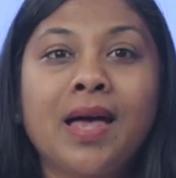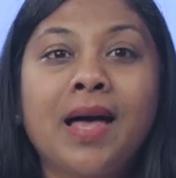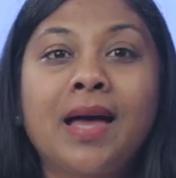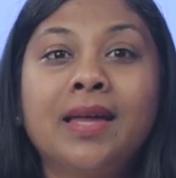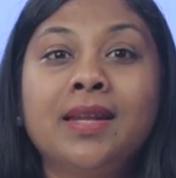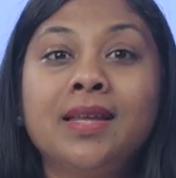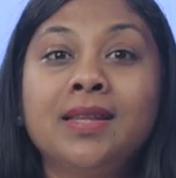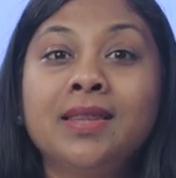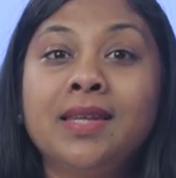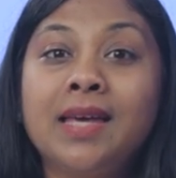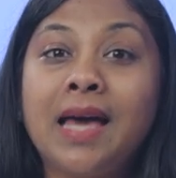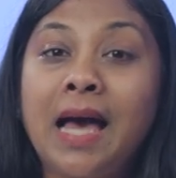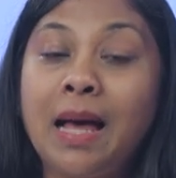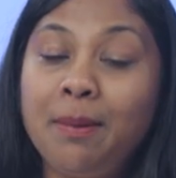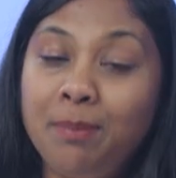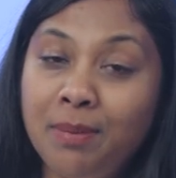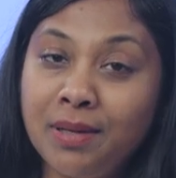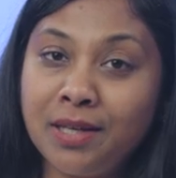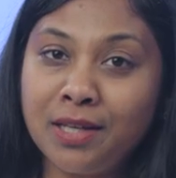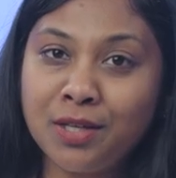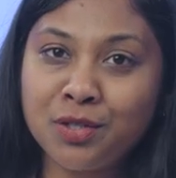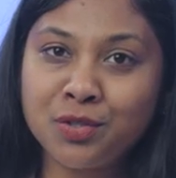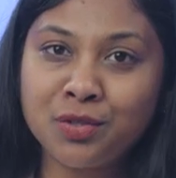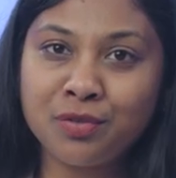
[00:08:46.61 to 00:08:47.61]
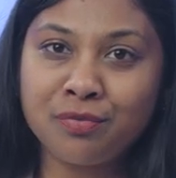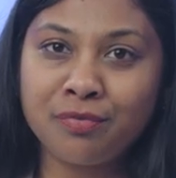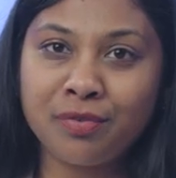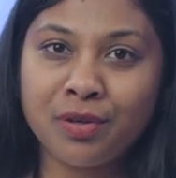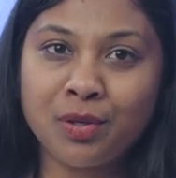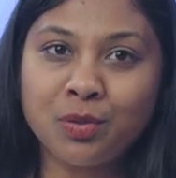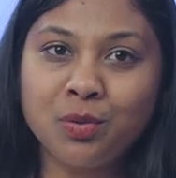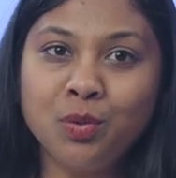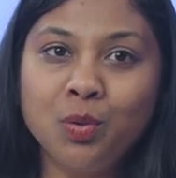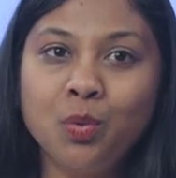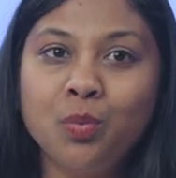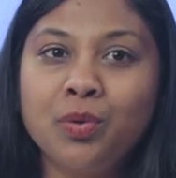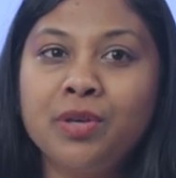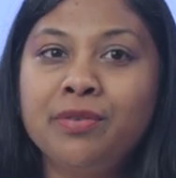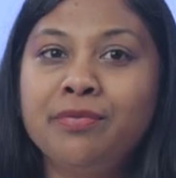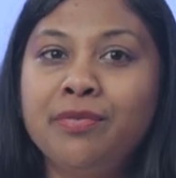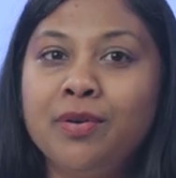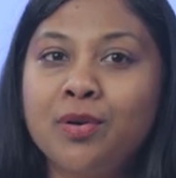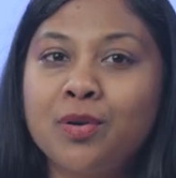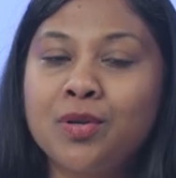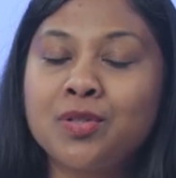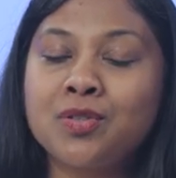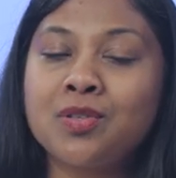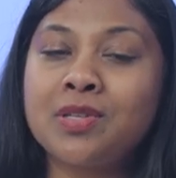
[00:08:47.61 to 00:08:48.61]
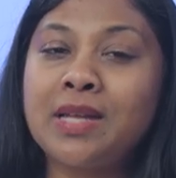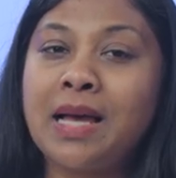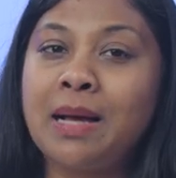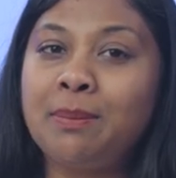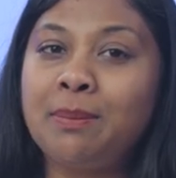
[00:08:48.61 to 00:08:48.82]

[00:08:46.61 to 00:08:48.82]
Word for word: And in the application view, we focus on